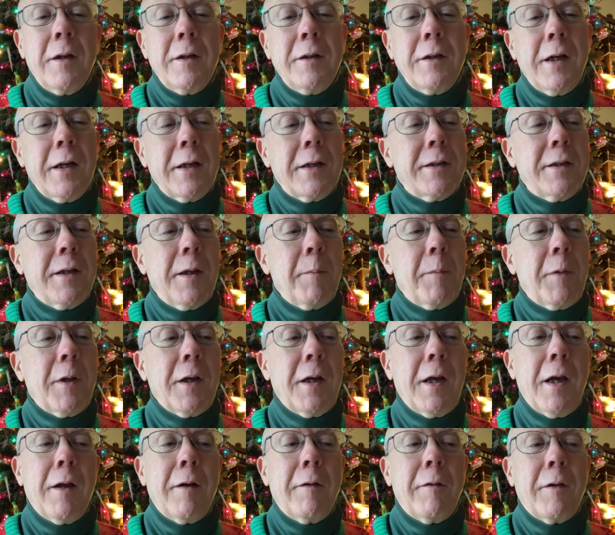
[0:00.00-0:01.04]
take
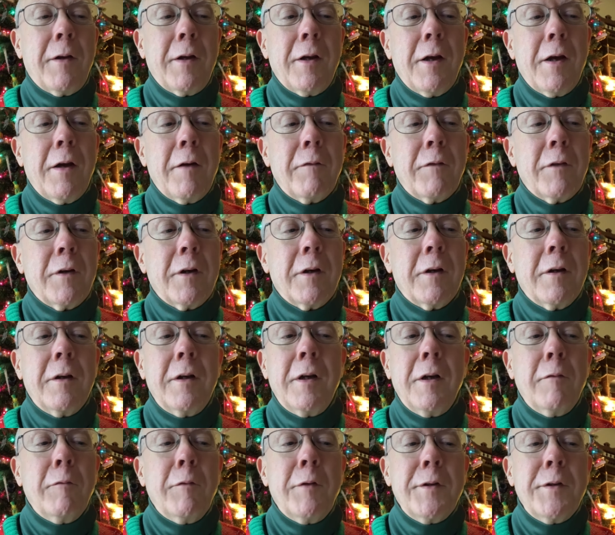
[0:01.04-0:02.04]
something out of the oven, and